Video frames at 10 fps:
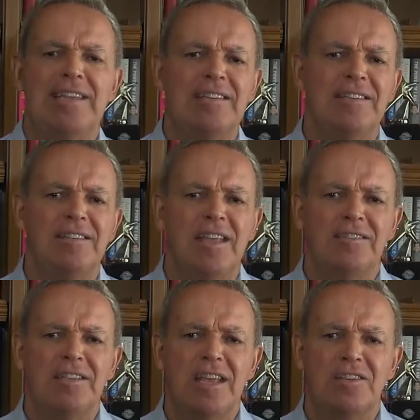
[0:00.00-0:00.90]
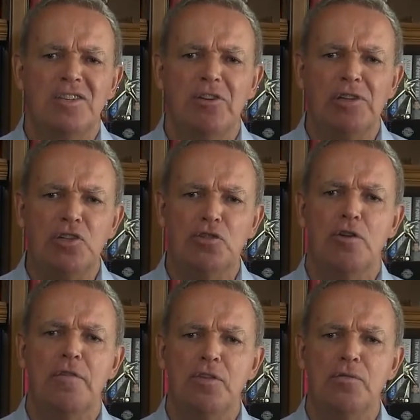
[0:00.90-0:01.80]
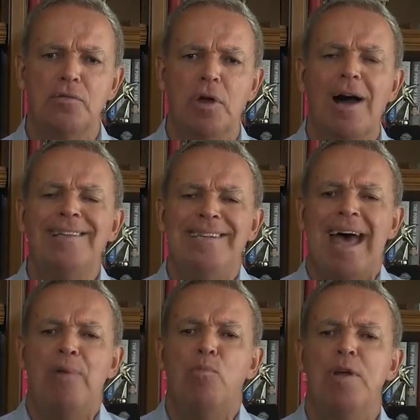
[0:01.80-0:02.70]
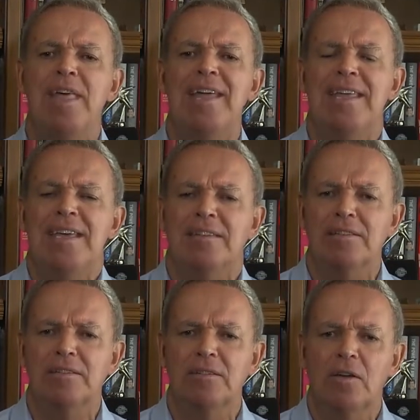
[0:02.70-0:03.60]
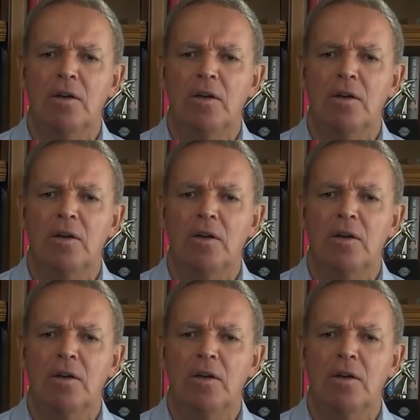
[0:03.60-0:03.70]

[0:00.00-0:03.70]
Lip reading: isn't necessarily serving you, adapt one that is.